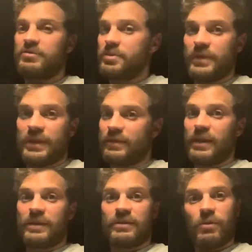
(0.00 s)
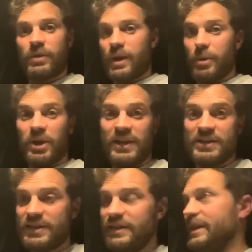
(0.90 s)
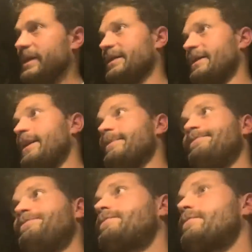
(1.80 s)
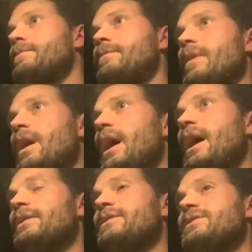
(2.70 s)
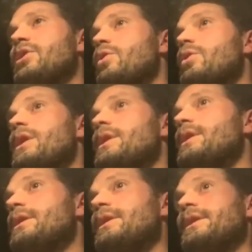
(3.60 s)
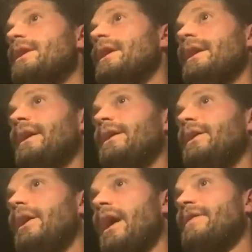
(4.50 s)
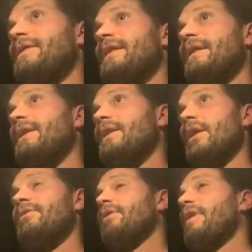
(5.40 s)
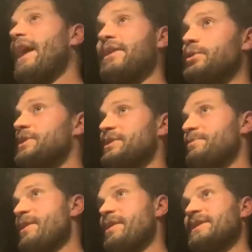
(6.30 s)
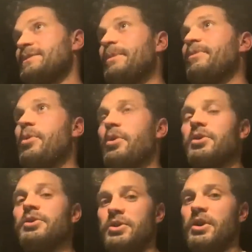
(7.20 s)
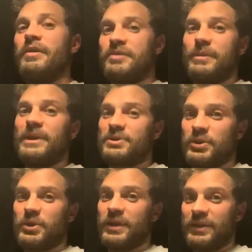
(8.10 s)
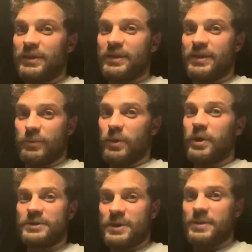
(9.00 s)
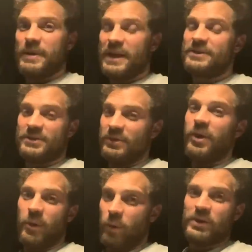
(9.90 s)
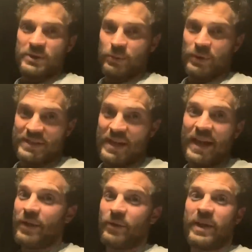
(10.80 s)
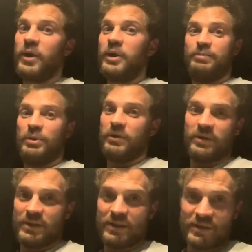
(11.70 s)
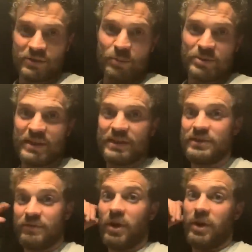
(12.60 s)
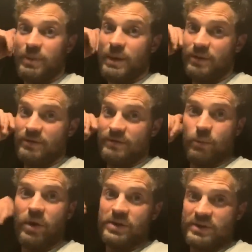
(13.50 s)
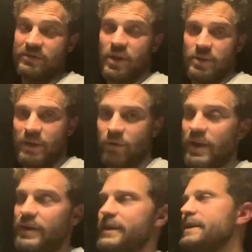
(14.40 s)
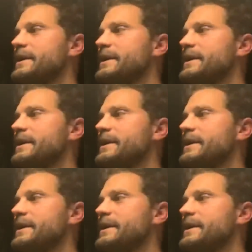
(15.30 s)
comfortable and they, they don't come out easy and um and so uh, if you've had those experiences before, you have to make sure that the words on the page are words you want to say. I don't care how beautiful the description is. You've got to be able. The words have got to be great.